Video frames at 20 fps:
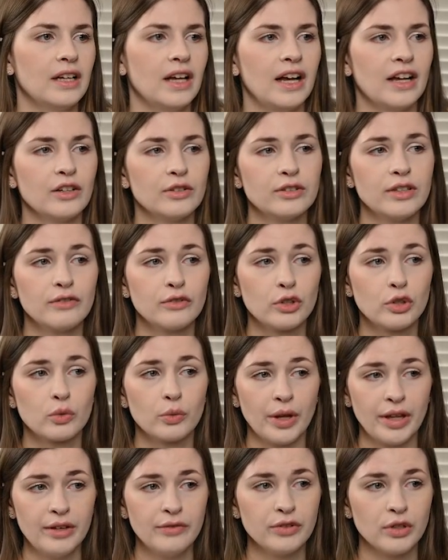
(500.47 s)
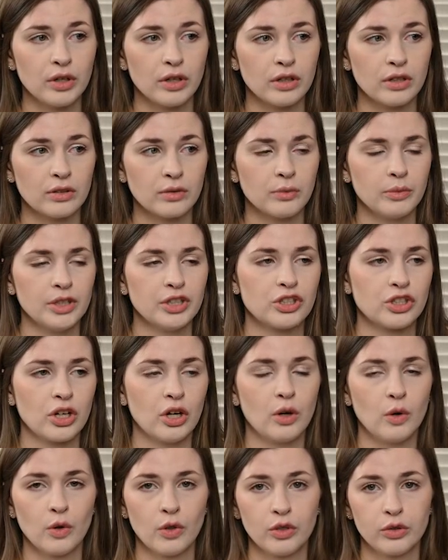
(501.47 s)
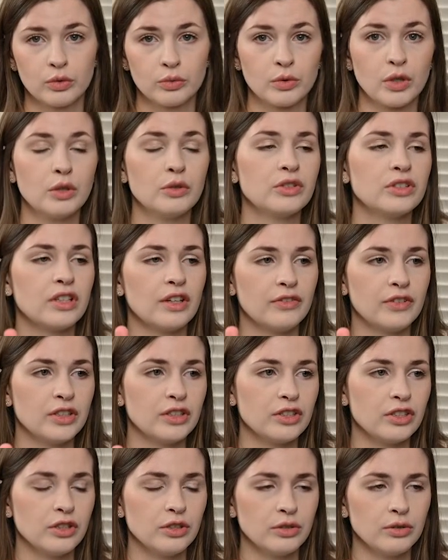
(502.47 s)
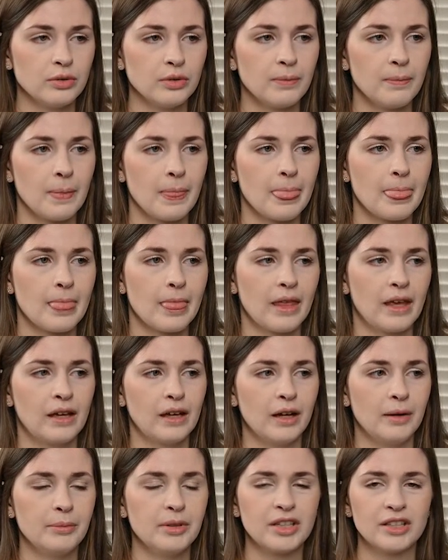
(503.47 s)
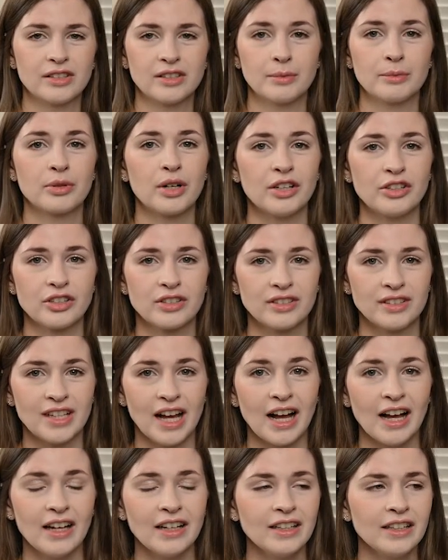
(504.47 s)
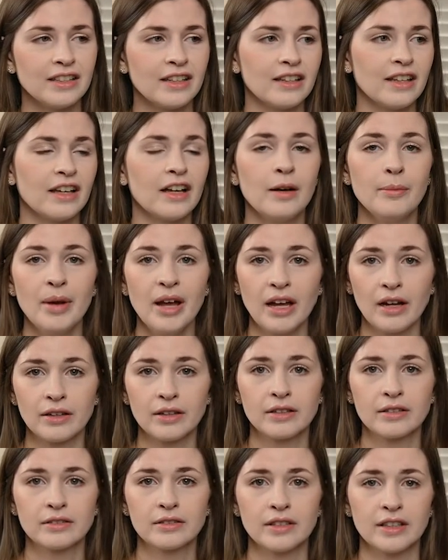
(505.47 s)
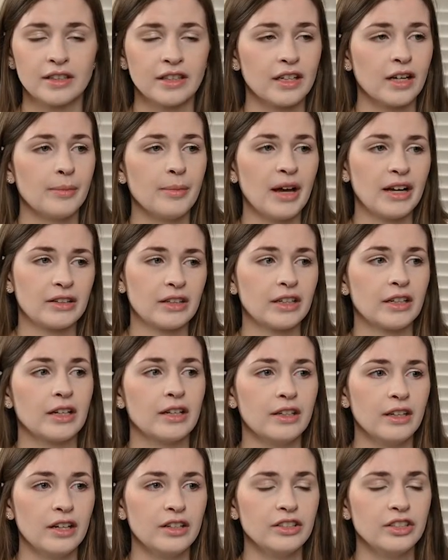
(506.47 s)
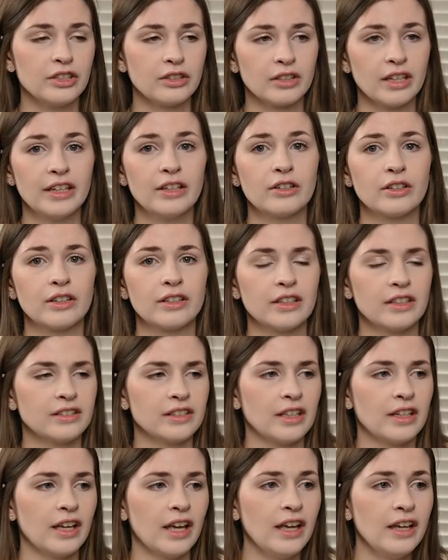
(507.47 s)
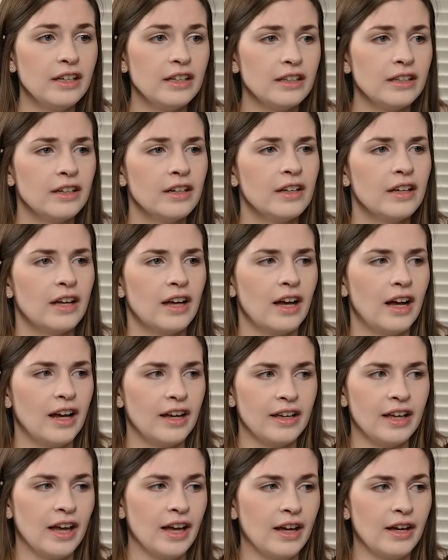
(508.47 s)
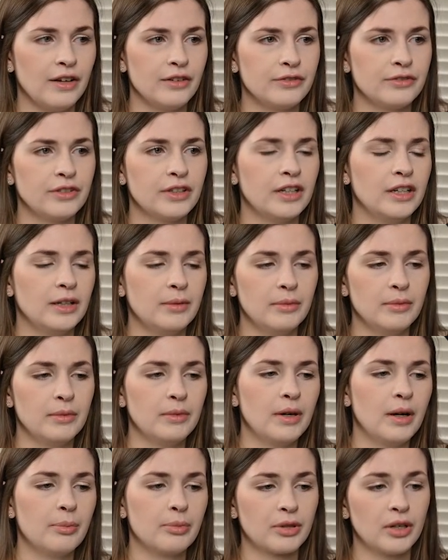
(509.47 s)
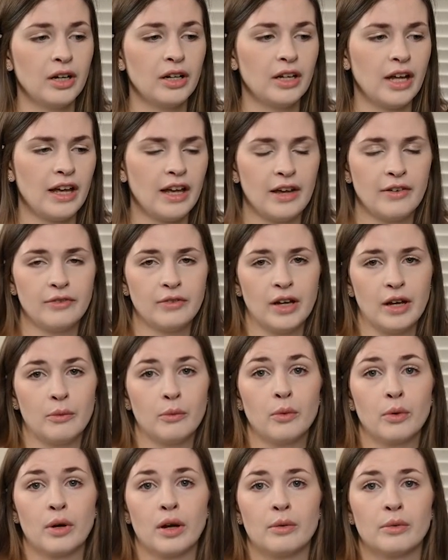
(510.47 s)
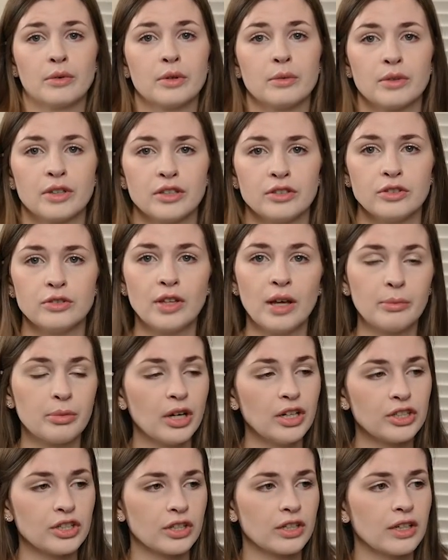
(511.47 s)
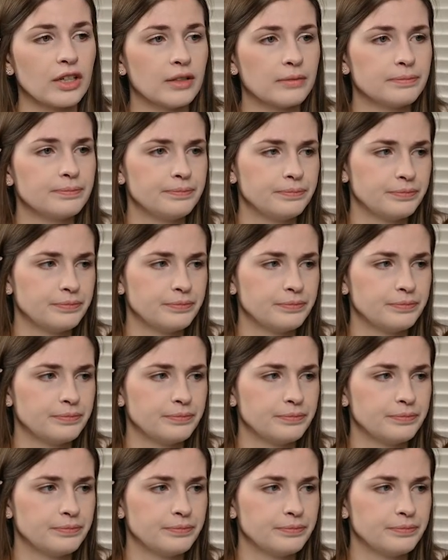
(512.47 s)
I also have graveyard, which I'll throw stuff into uh, because some projects die and then they come back. Like they come back like a, a year later and they say, hey, I have um, a pro, I have, I'm, I really want to do that project again.